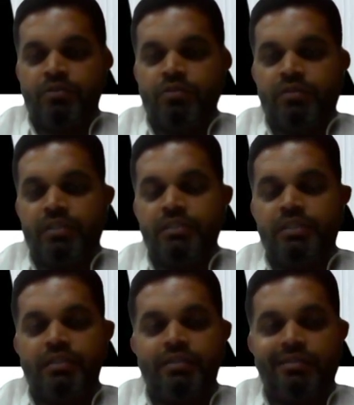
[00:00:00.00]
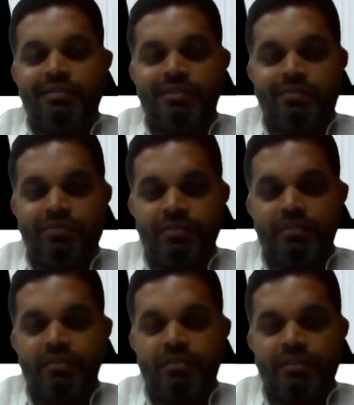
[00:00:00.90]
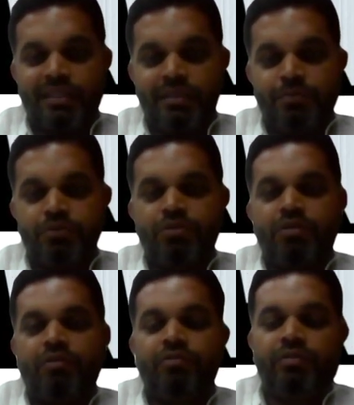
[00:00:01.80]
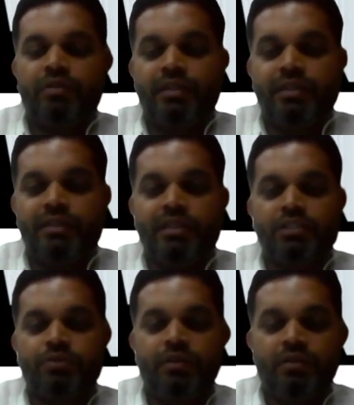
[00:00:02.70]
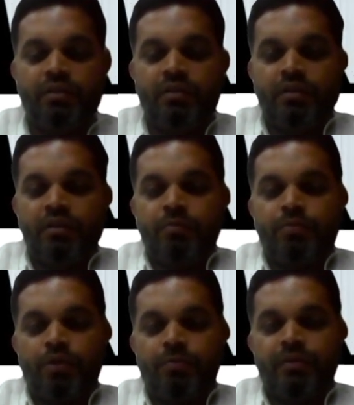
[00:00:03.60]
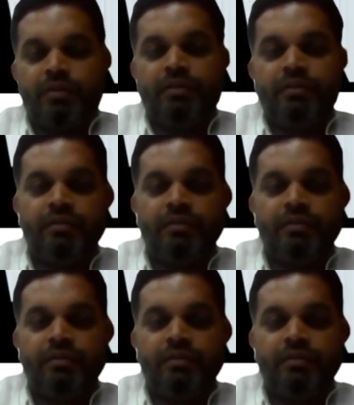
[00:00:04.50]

So these are the different types of intellectual property